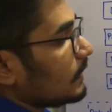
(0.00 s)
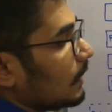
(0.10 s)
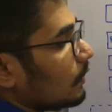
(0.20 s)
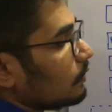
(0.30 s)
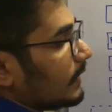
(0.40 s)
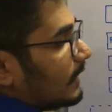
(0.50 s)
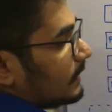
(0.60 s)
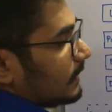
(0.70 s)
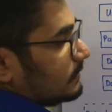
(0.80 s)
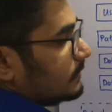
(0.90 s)
Now
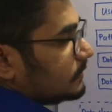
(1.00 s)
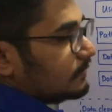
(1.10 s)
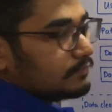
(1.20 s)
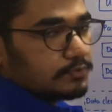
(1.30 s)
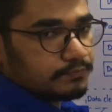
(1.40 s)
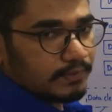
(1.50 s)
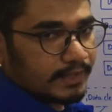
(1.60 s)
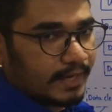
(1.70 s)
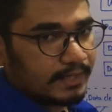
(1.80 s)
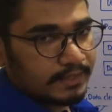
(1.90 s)
characterization is used
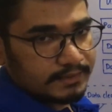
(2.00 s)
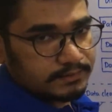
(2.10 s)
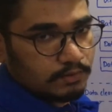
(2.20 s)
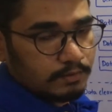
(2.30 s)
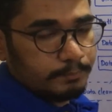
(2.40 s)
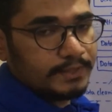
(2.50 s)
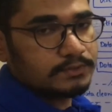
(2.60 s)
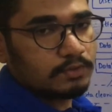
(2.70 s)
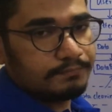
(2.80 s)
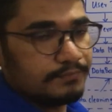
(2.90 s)
for characterizing on
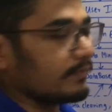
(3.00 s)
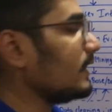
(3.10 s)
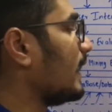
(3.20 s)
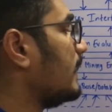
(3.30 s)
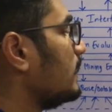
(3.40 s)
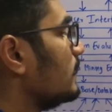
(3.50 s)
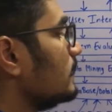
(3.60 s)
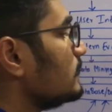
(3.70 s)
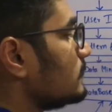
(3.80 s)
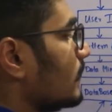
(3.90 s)
based of different
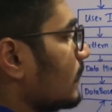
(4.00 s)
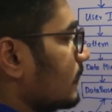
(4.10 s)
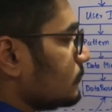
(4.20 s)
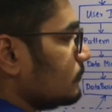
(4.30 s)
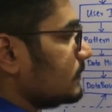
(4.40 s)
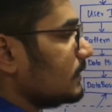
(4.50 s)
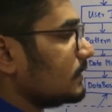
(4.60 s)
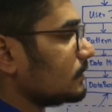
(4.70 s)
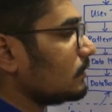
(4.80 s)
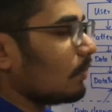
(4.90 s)
categories. Then
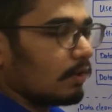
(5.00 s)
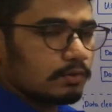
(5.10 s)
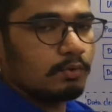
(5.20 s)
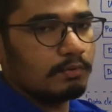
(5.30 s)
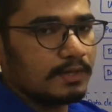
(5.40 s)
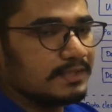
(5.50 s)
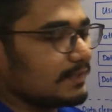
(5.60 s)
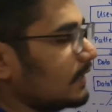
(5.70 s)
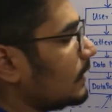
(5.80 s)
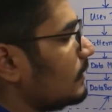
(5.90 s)
association or
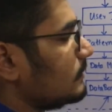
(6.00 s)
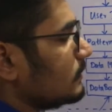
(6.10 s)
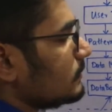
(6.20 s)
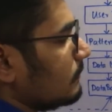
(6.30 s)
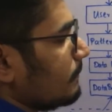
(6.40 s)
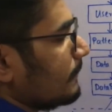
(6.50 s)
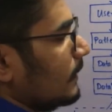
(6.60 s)
correlation analysis,